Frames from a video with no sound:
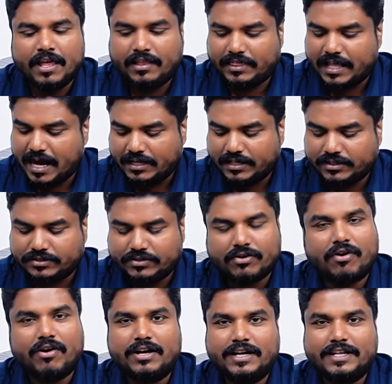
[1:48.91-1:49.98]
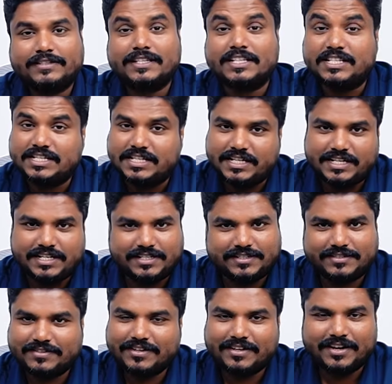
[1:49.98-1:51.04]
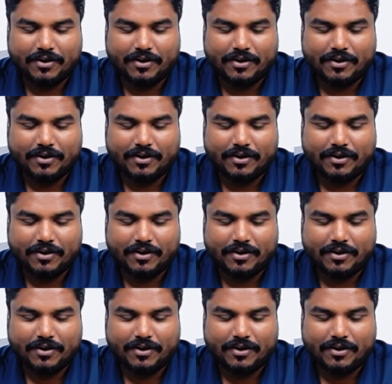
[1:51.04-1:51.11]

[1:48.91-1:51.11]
that is called as gene.